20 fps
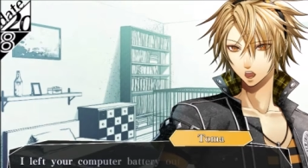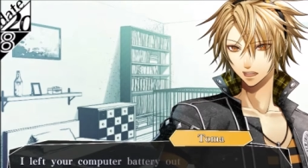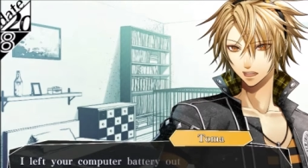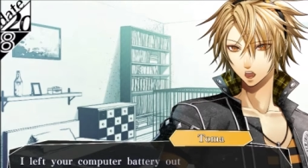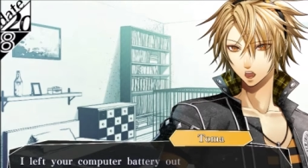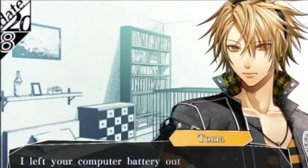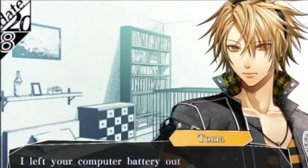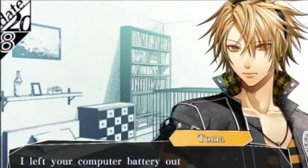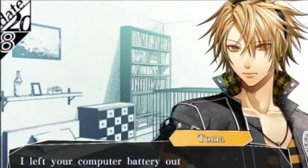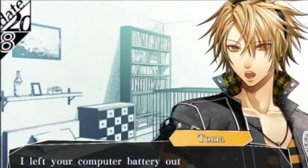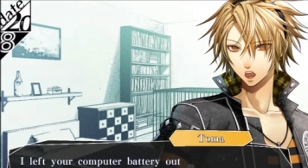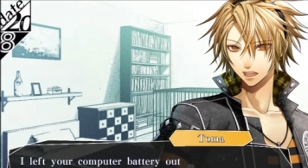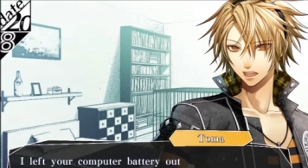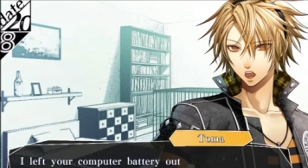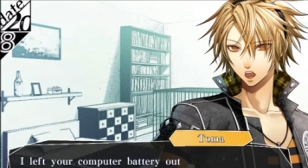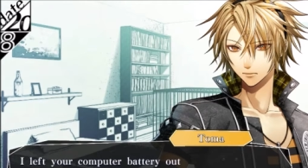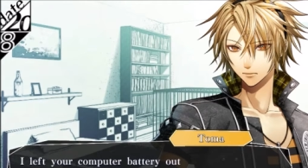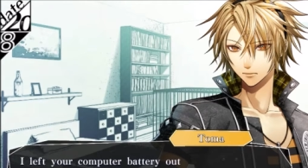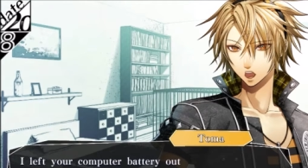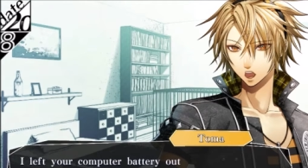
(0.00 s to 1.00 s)
I left your
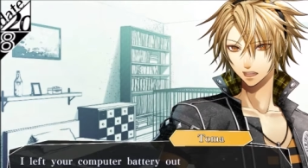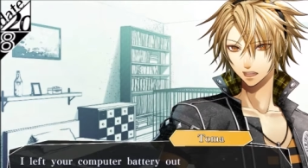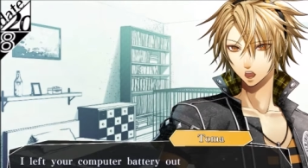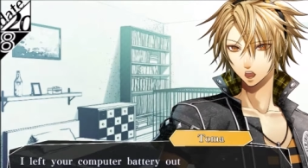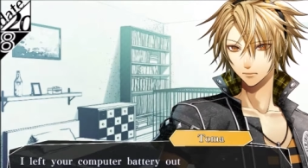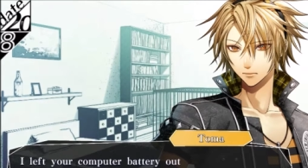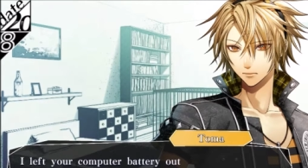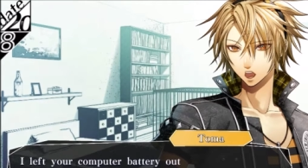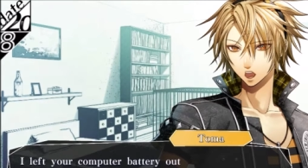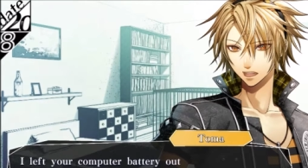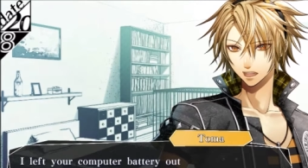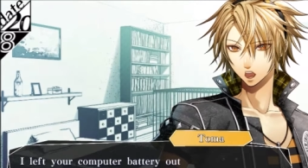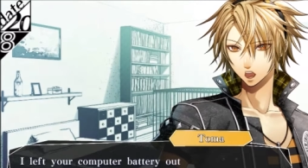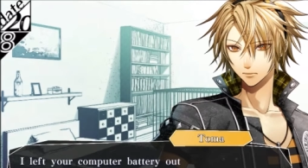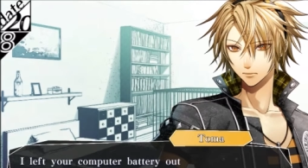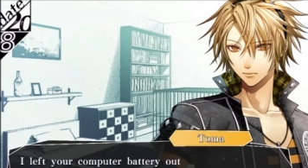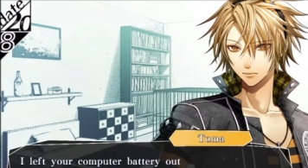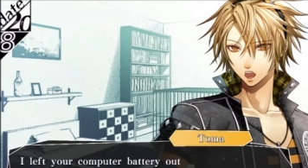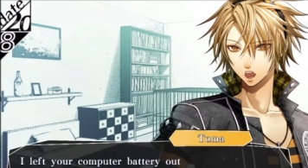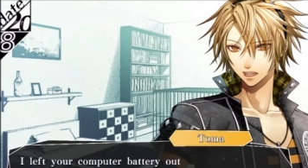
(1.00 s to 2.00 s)
computer battery out by
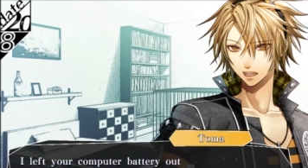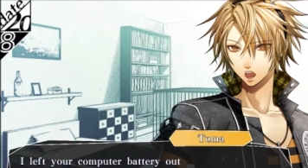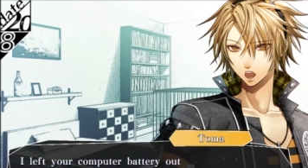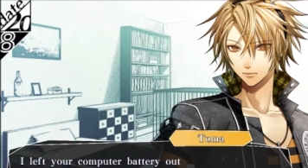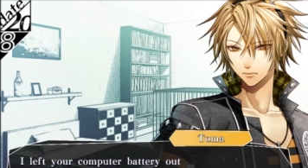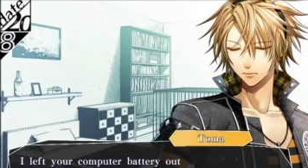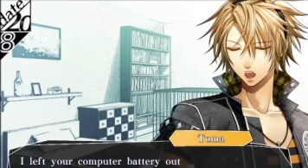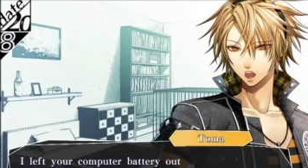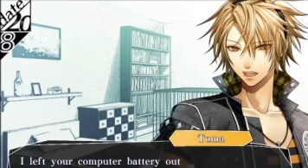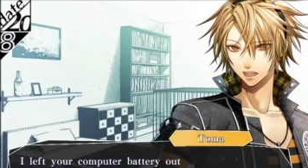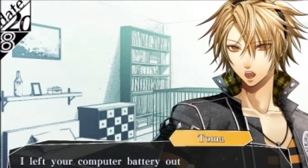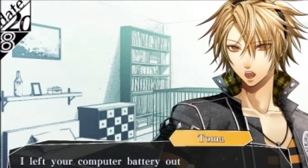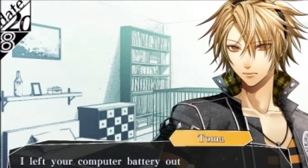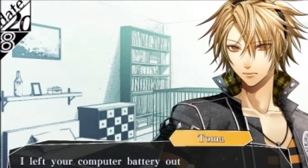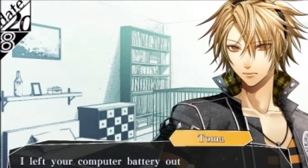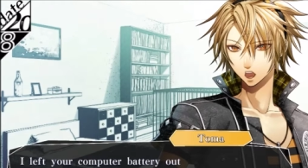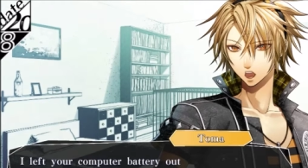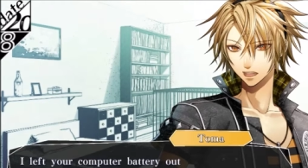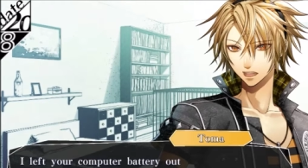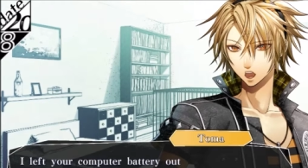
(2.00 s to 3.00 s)
accident, so
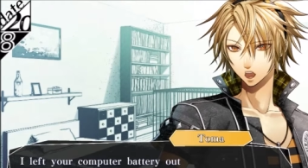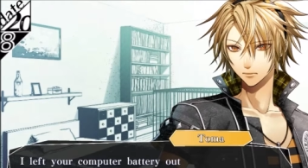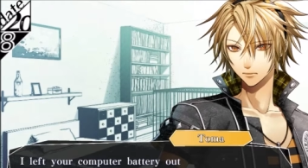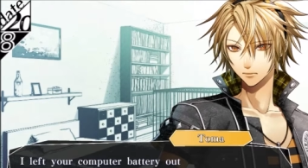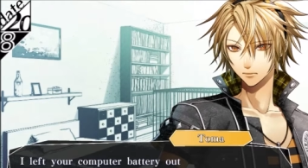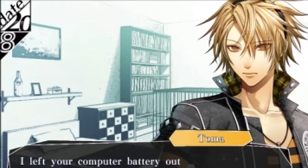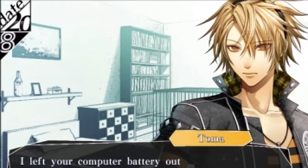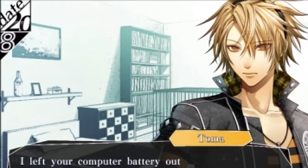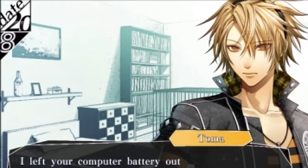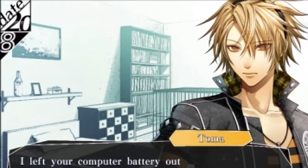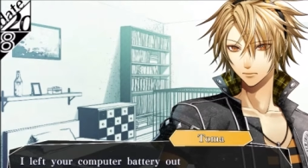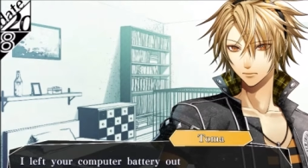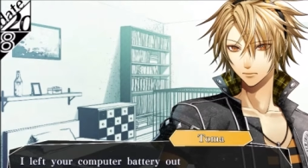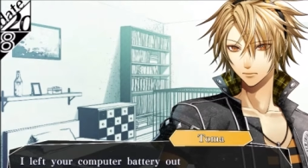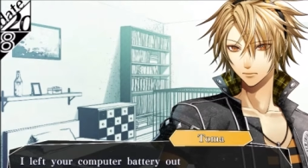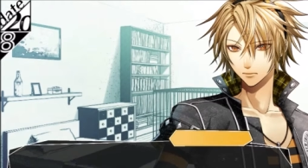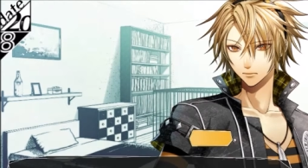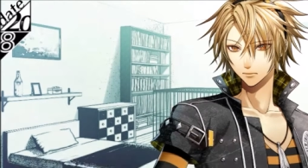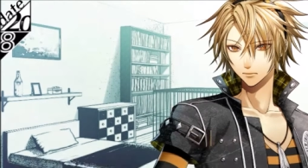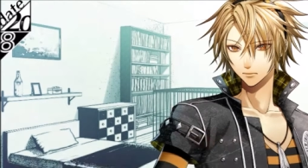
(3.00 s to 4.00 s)
I'm sure you saw the
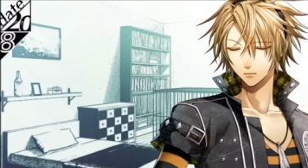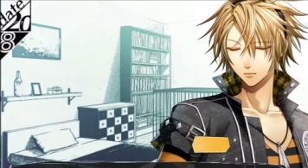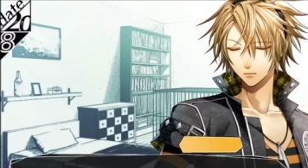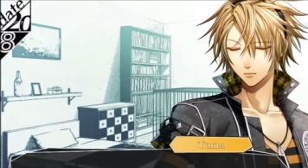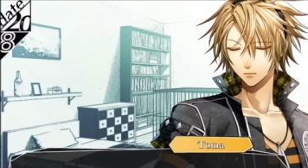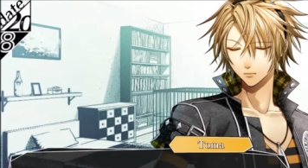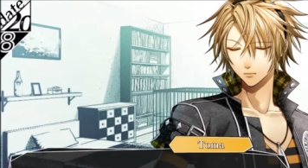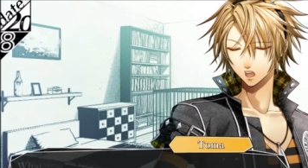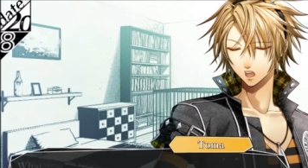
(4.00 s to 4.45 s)
messages.